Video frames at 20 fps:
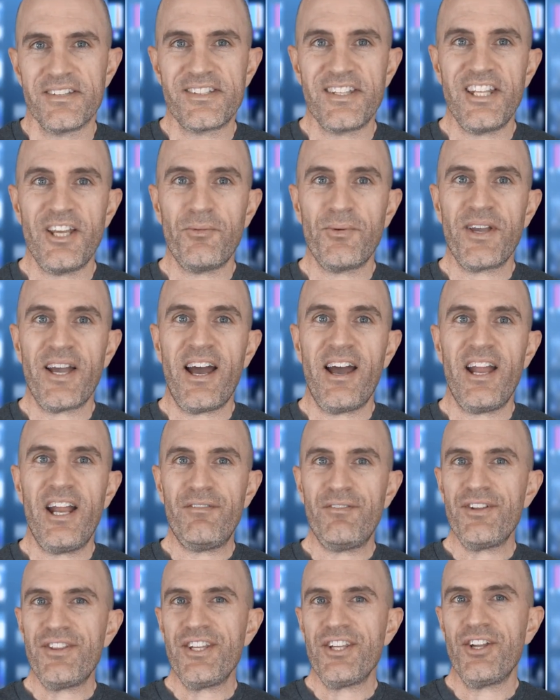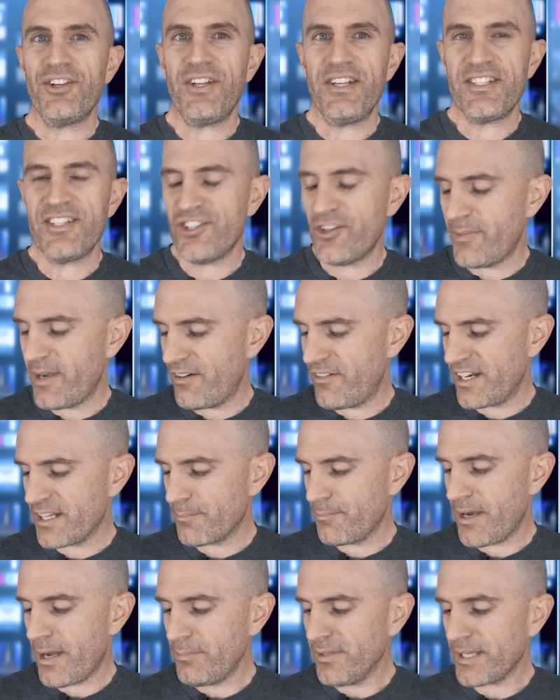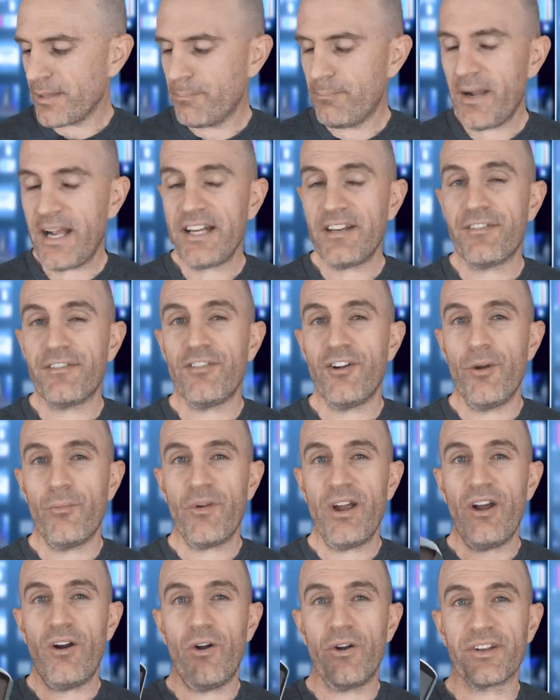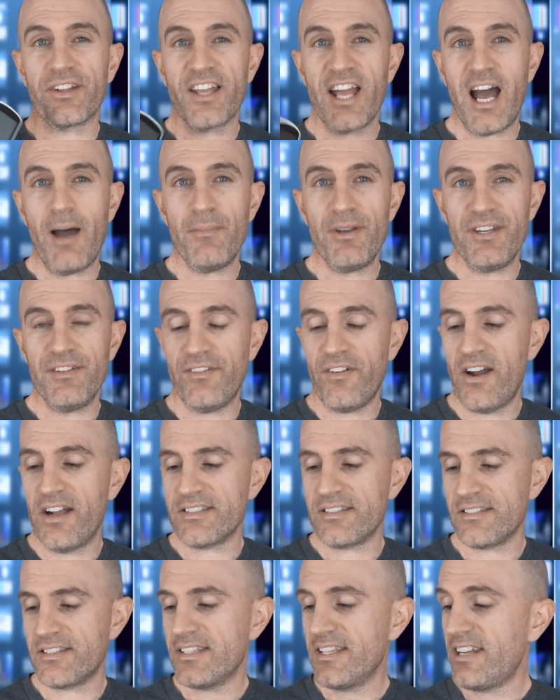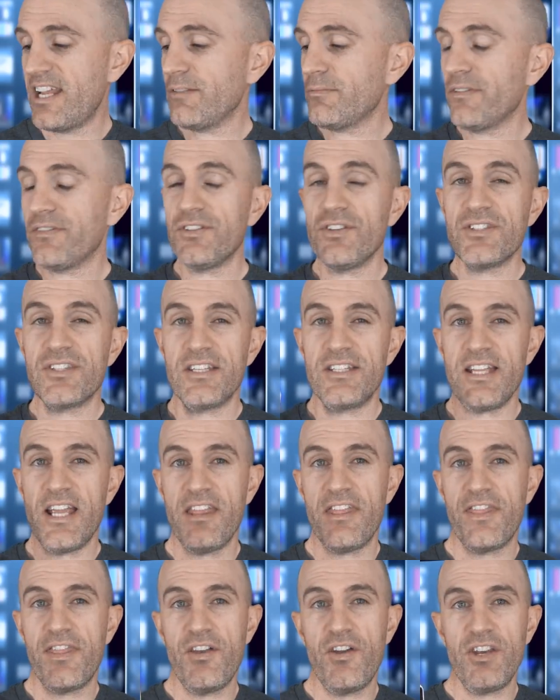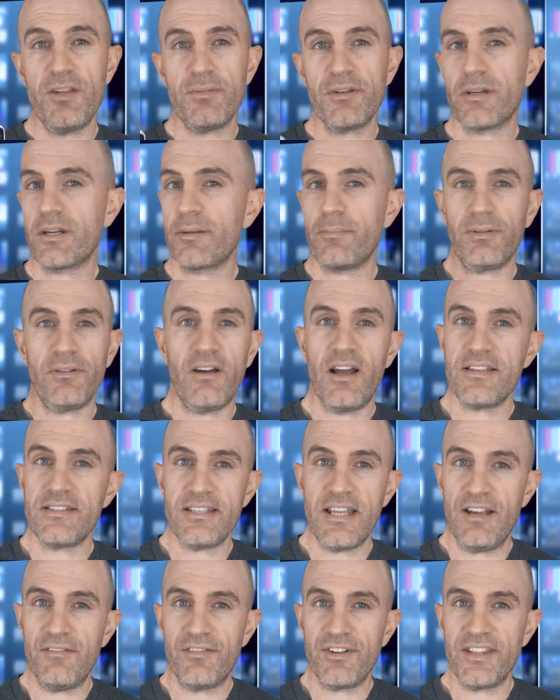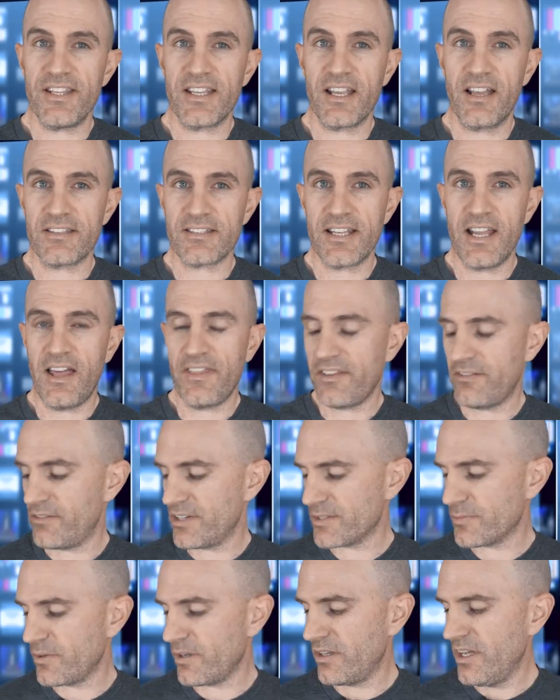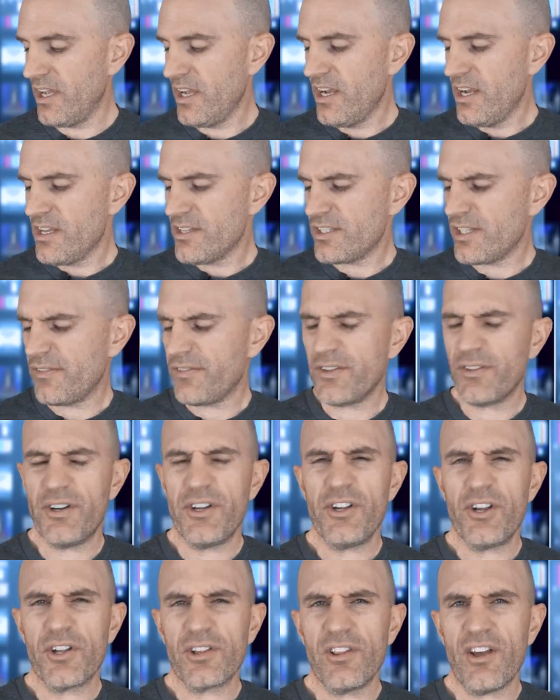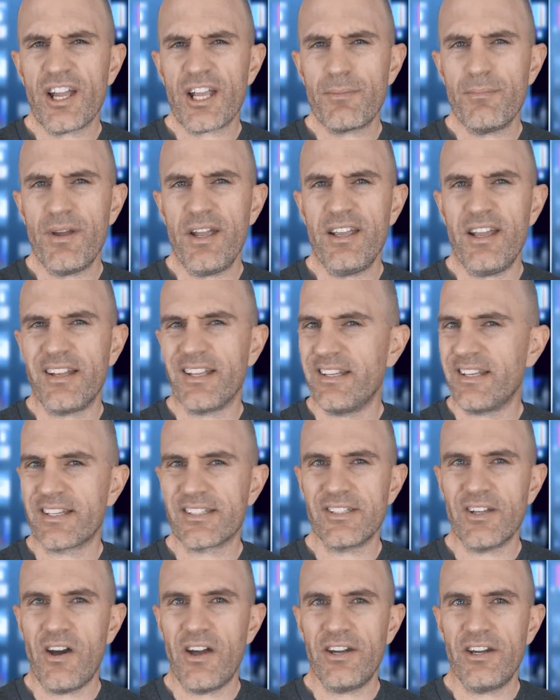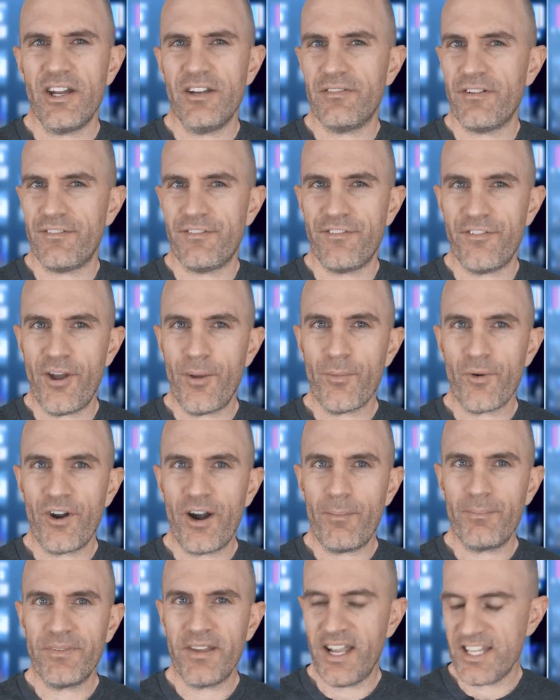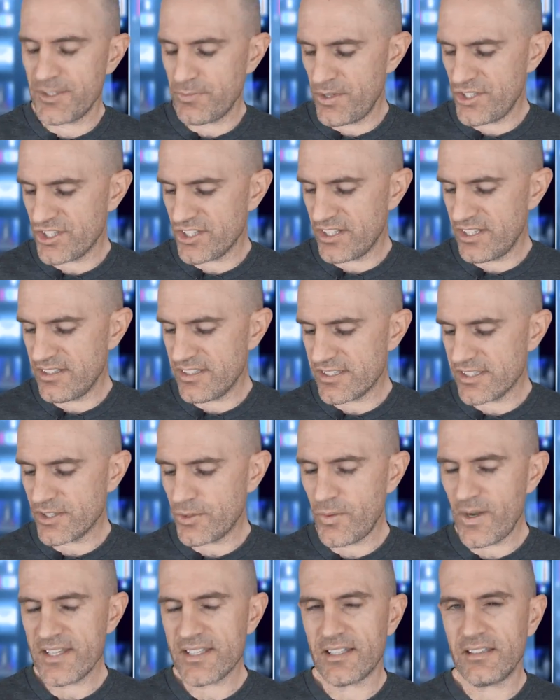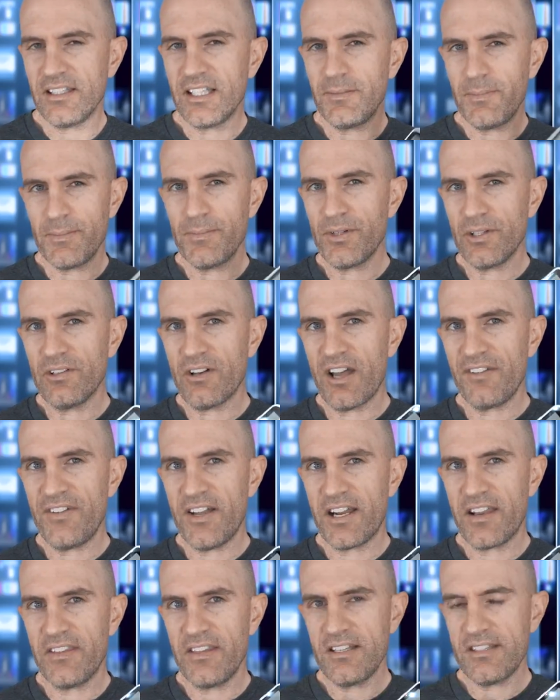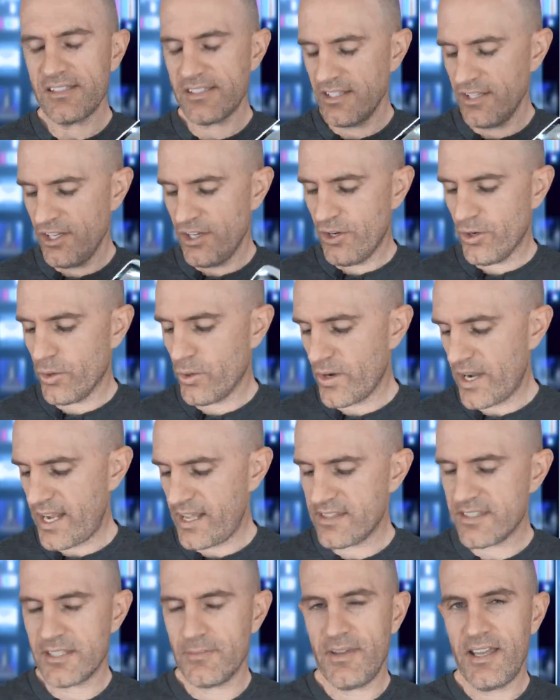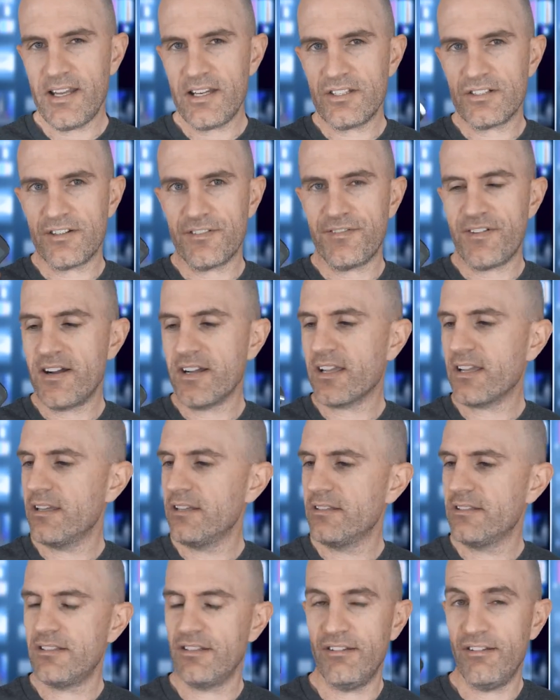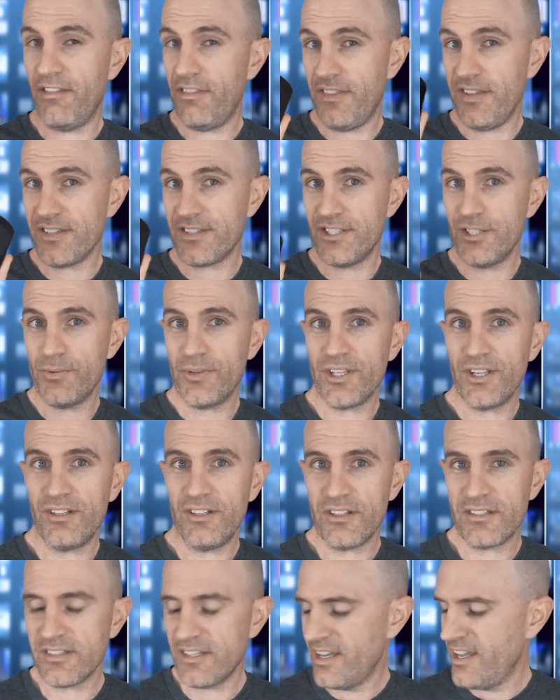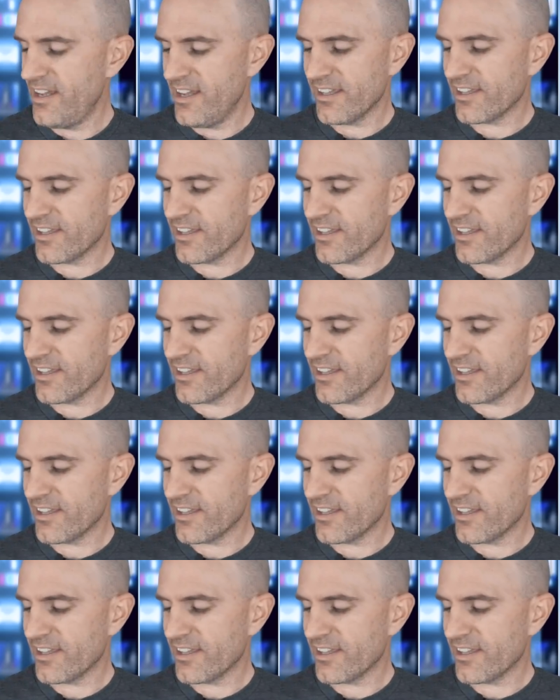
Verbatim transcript: So there we are, everything you need to know about running public beta firmware on Garmin devices. Today we've used the 1030, but it applies to everything else out there as well. So if you're a nerd like me and get excited over firmware updates, which can squeeze a little bit more life out of this, or add some extra funk to these newer units,